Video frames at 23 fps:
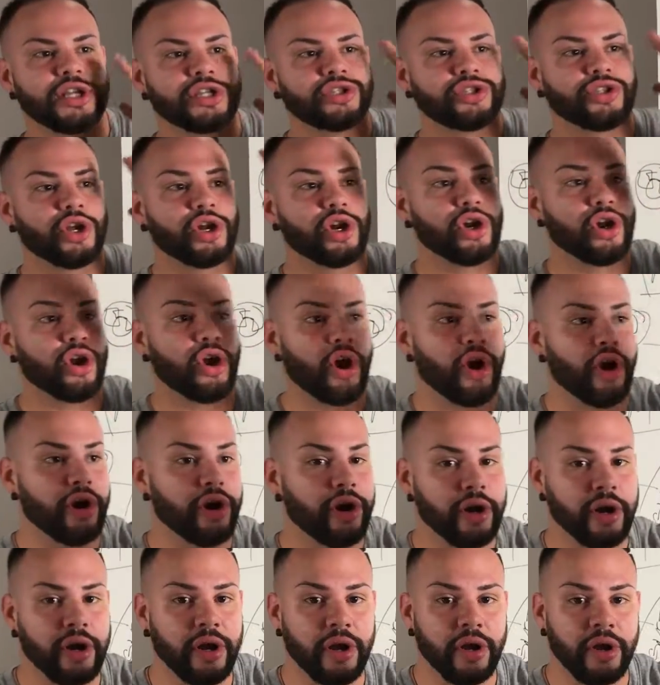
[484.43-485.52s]
to
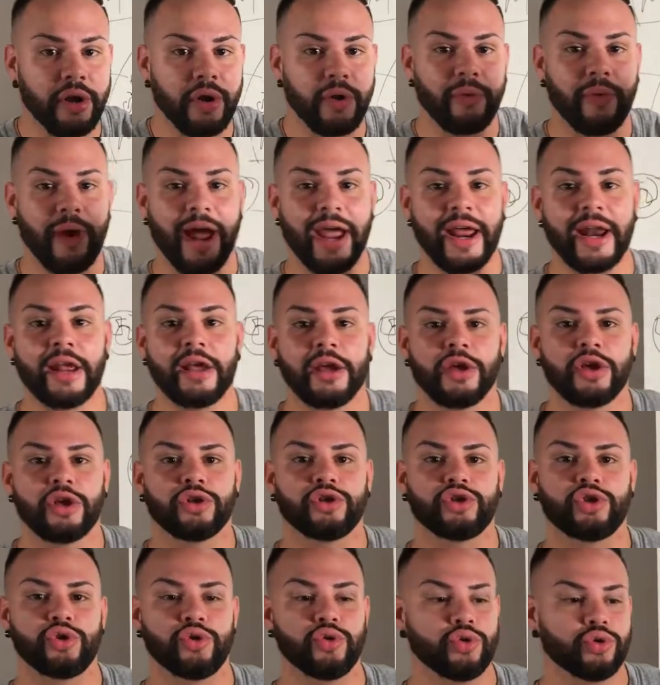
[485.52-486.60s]
learn, right,
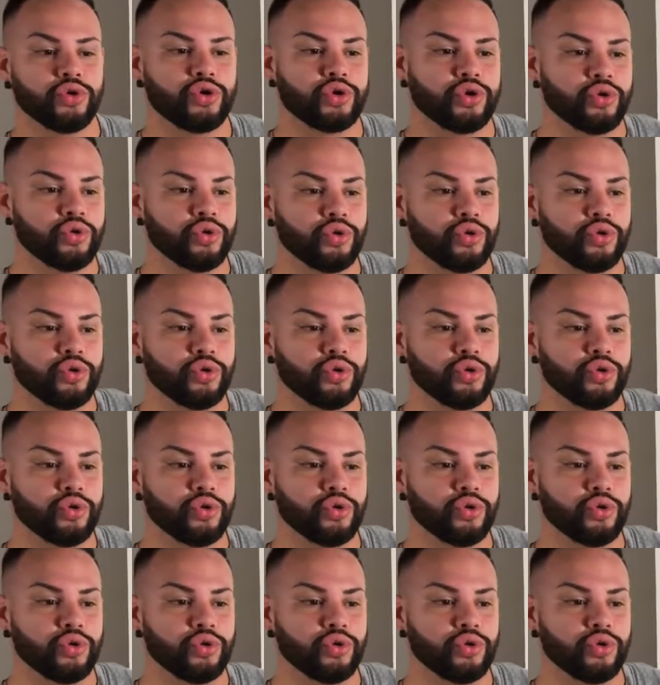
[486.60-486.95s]
to